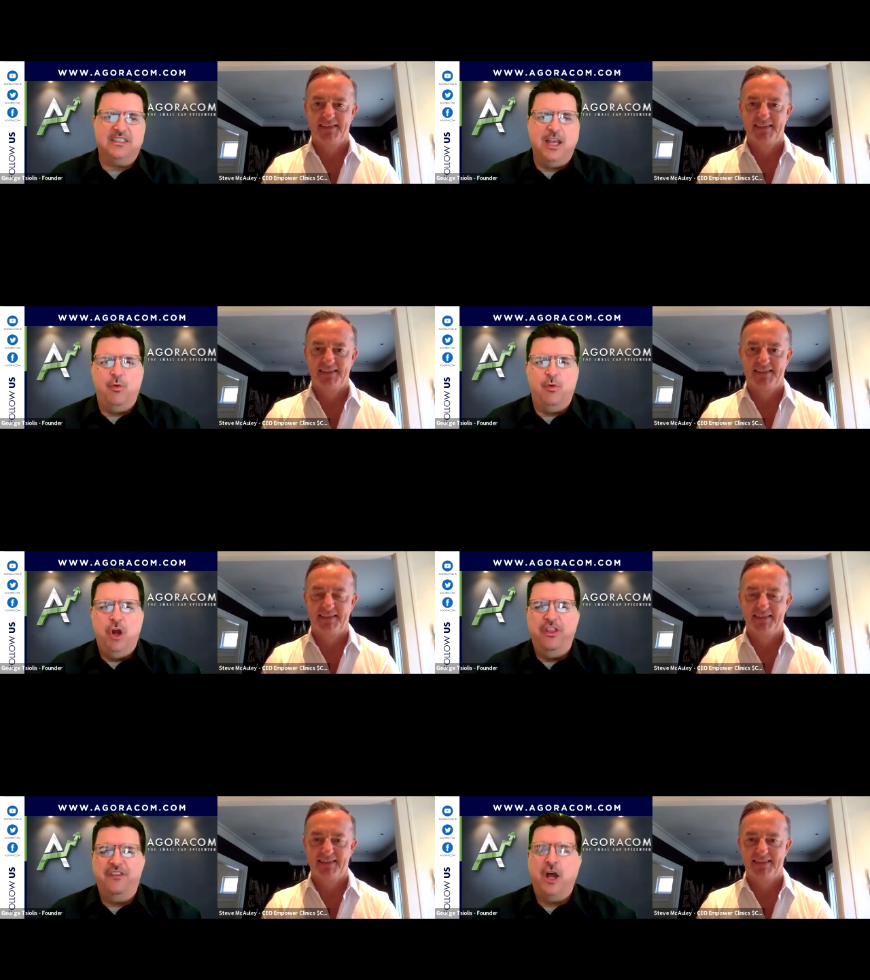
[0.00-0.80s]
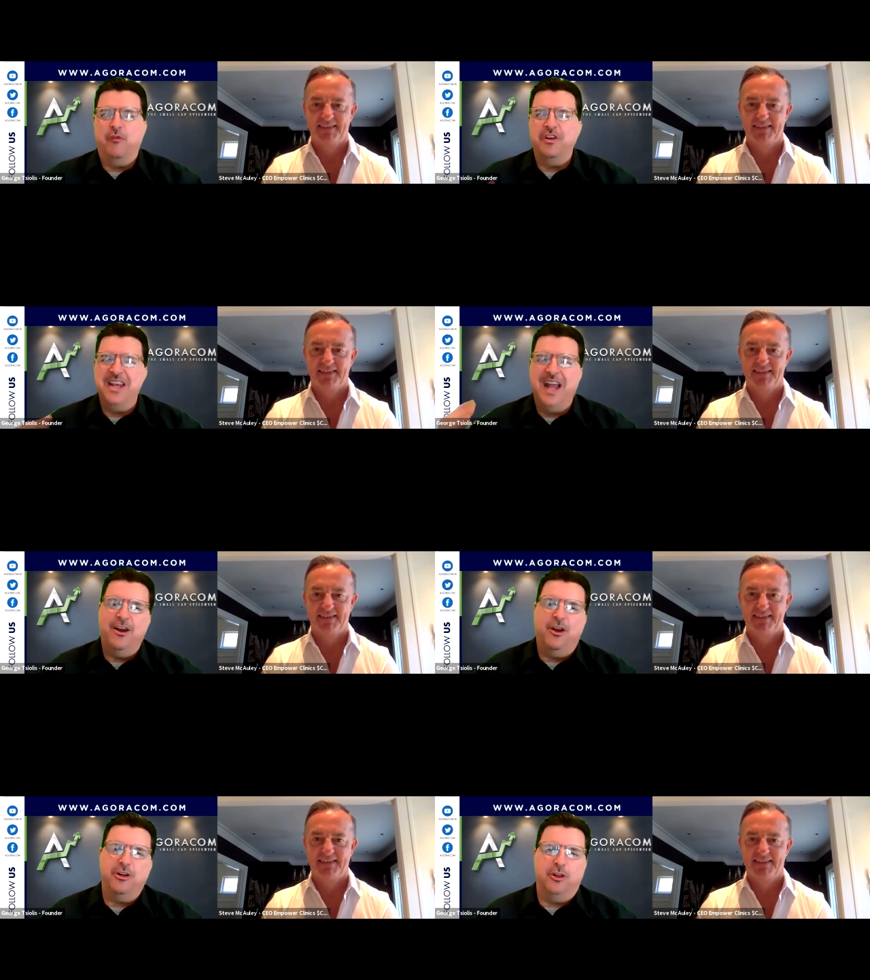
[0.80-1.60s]
Speaker 1: And we know they've got over nine
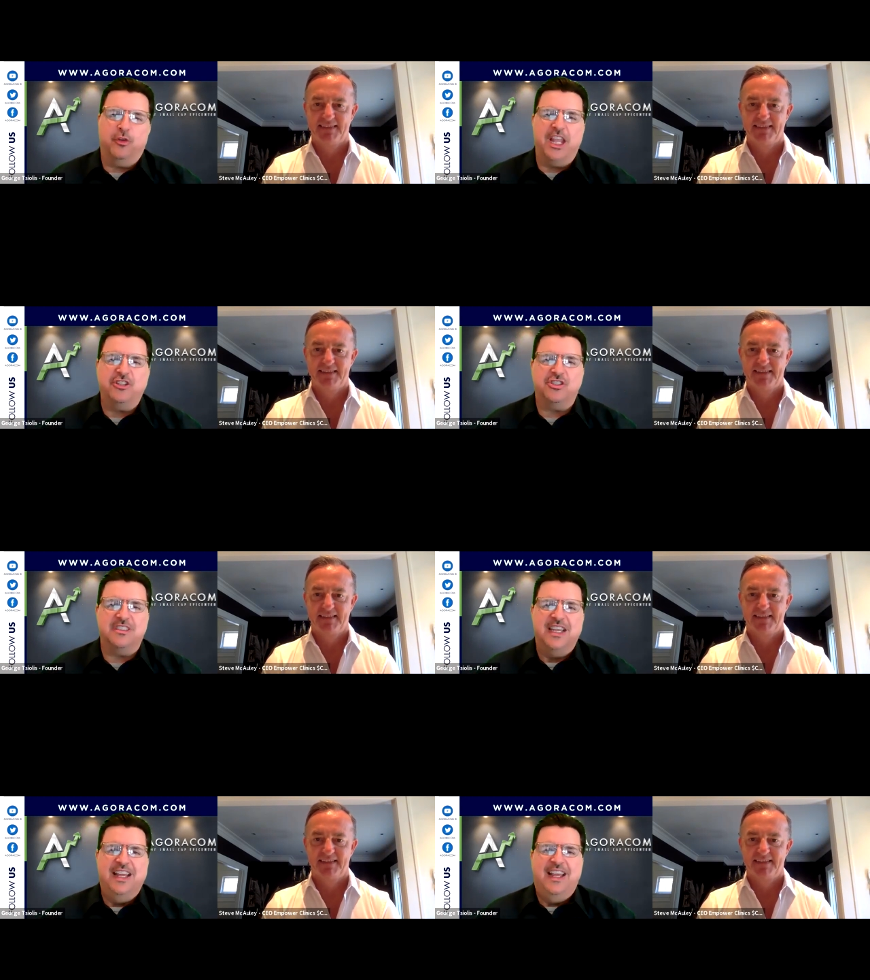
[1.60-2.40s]
hundred locations